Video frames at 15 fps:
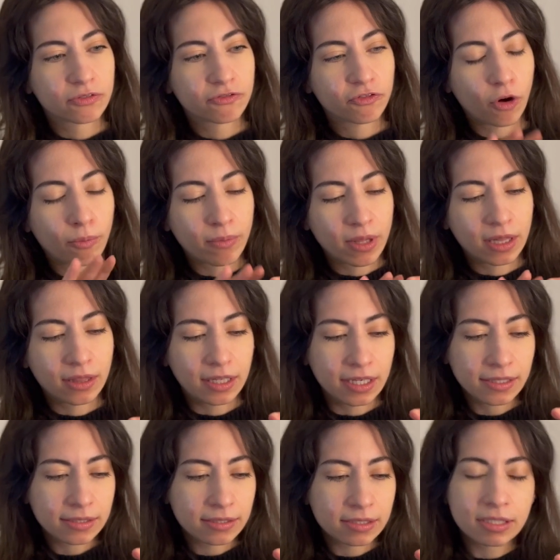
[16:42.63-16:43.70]
from a
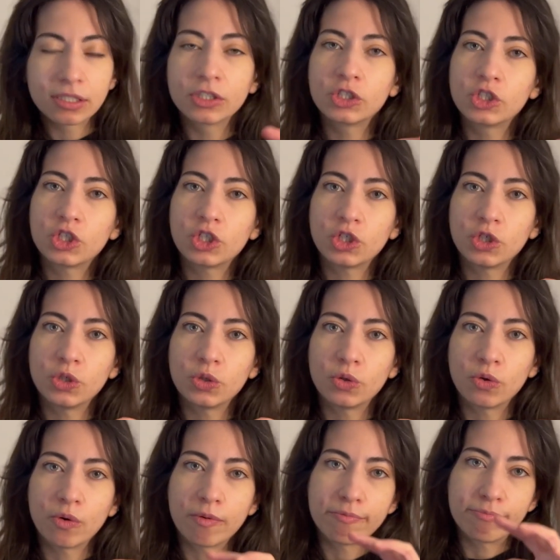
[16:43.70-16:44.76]
list
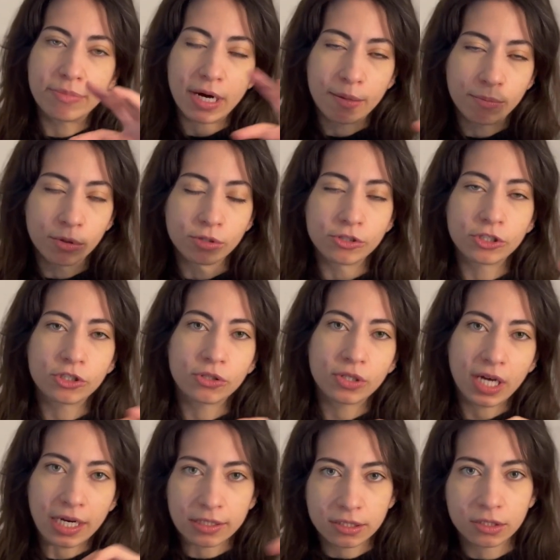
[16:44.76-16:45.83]
to bubbles, to
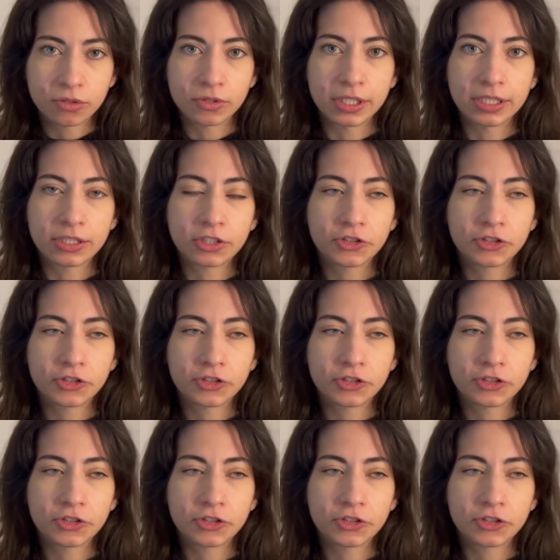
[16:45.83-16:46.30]
categories.